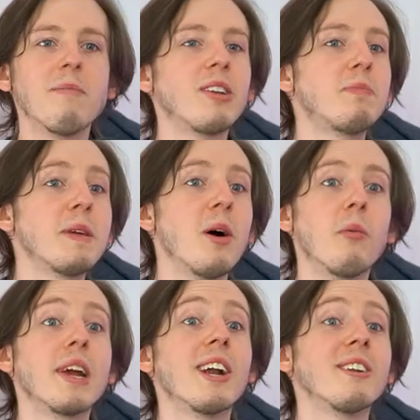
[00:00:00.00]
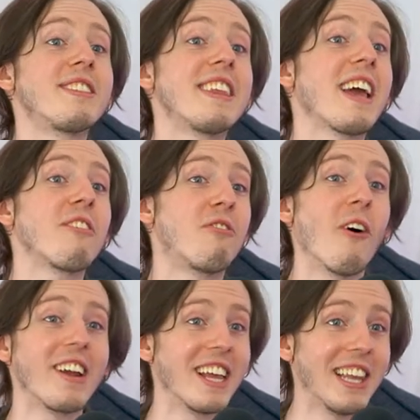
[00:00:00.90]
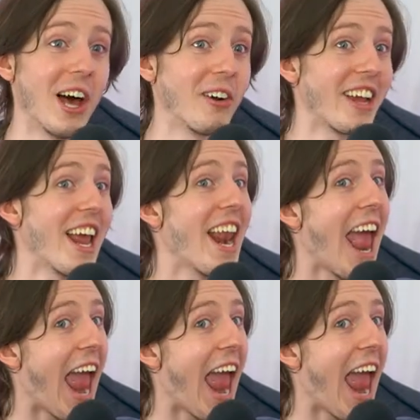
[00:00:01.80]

must be a weird thing for oh, you, Logan. Be,